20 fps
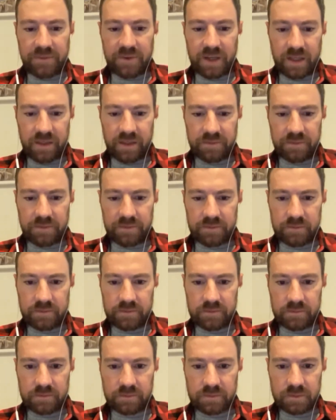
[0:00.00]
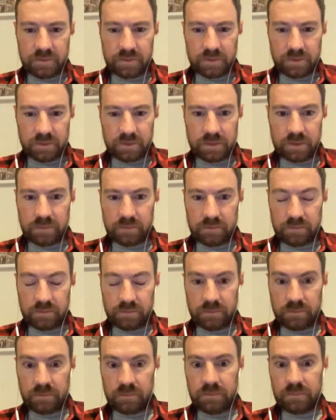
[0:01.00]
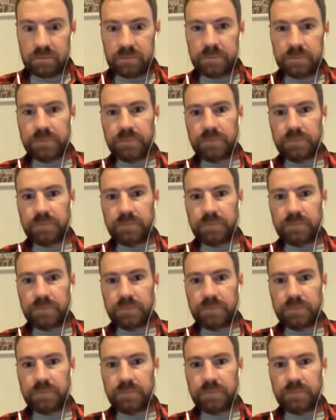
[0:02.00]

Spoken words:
How many? Yeah, right. So if you're in